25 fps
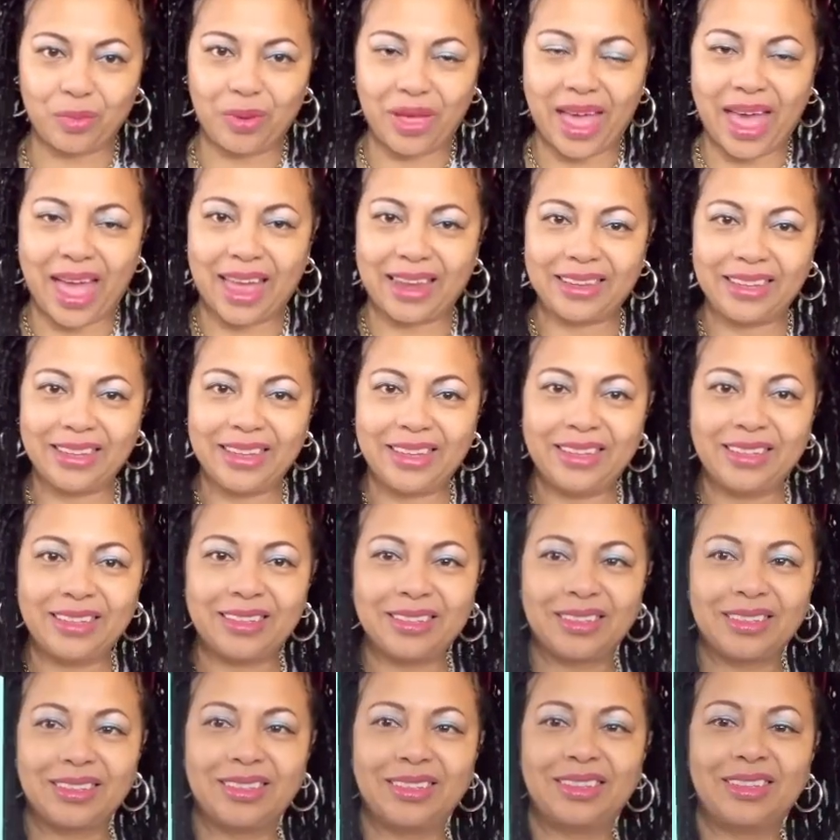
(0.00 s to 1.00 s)
palette
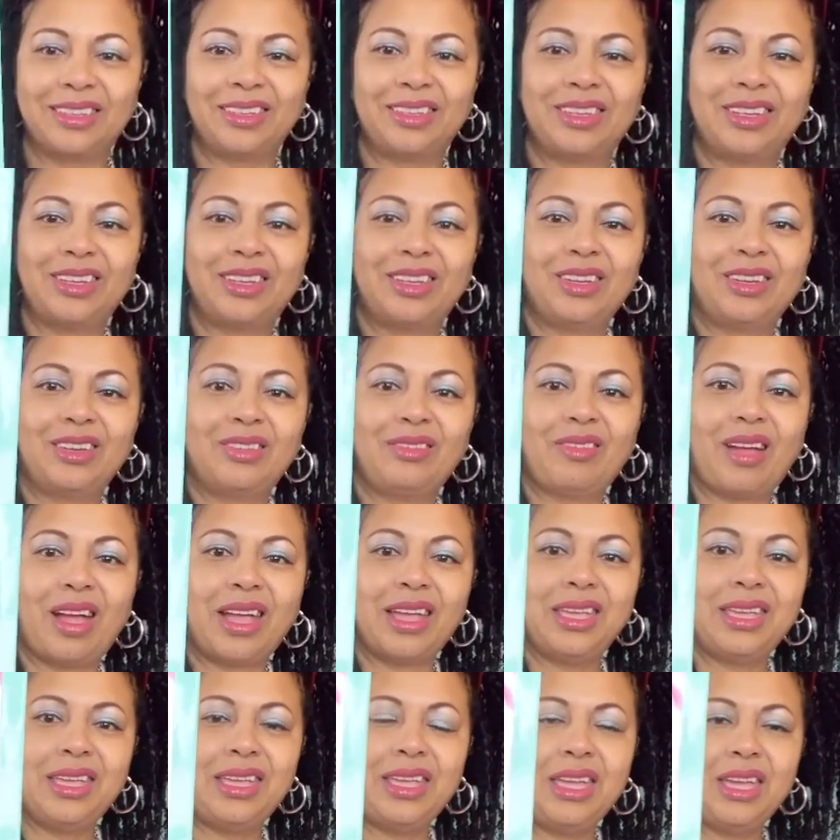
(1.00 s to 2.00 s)
right
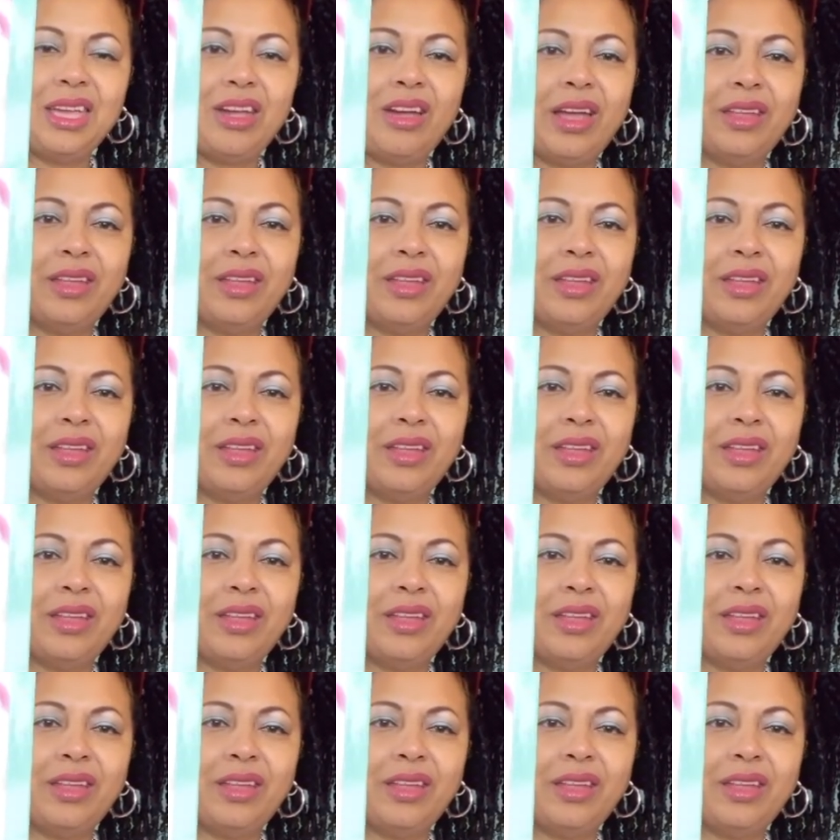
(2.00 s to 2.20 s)
here.